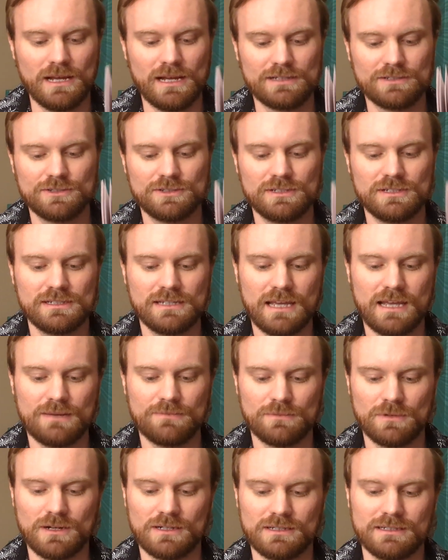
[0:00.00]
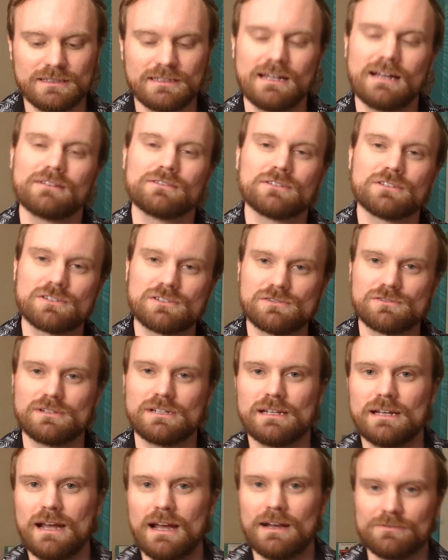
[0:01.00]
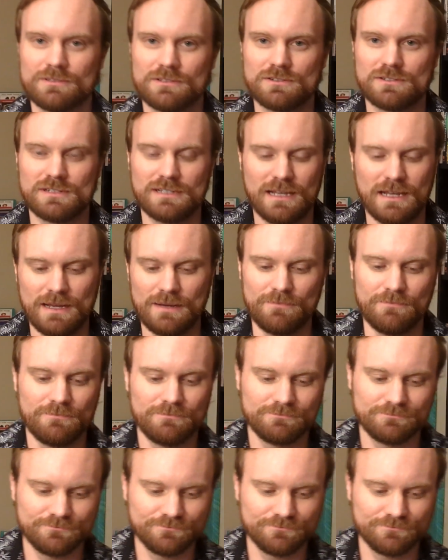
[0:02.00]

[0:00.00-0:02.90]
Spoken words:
as she came running down the street after Sam.